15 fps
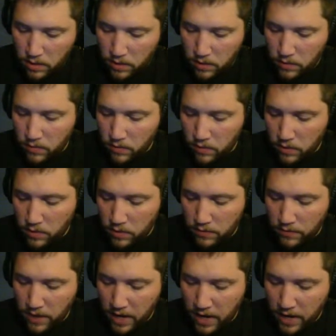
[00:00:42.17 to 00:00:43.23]
rewards
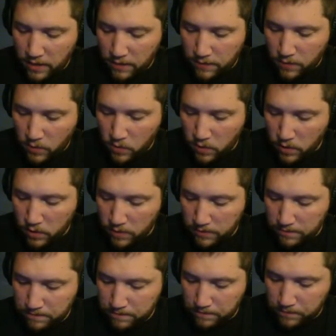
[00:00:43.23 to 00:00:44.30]
for Act 4,
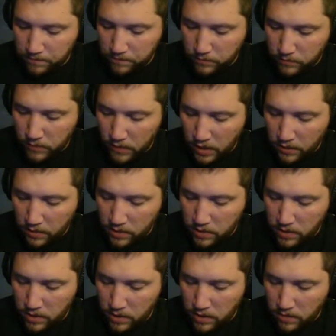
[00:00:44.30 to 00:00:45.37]
every
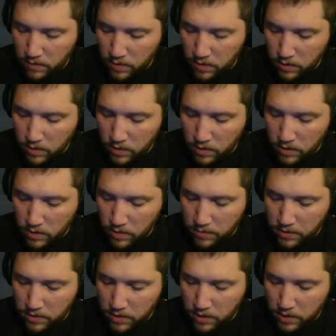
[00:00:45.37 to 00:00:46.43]
time that you
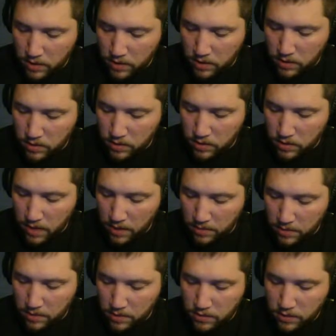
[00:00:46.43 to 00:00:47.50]
100% each of the
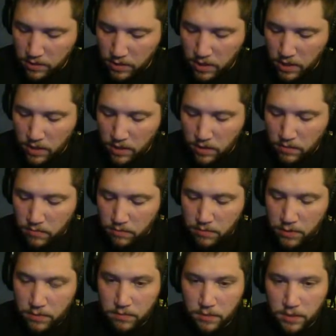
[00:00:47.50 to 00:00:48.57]
chapters, you're getting,
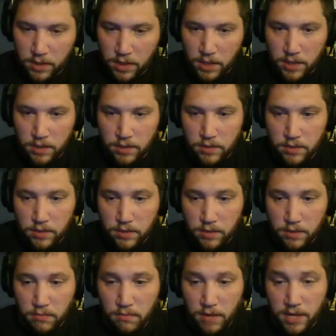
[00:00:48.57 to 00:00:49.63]
boom, one of these.
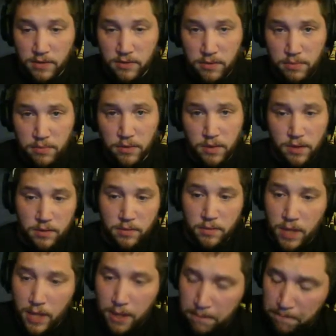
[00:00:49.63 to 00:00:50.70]
Mastery point,
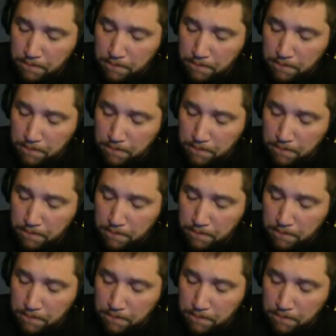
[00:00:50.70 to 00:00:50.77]
okay?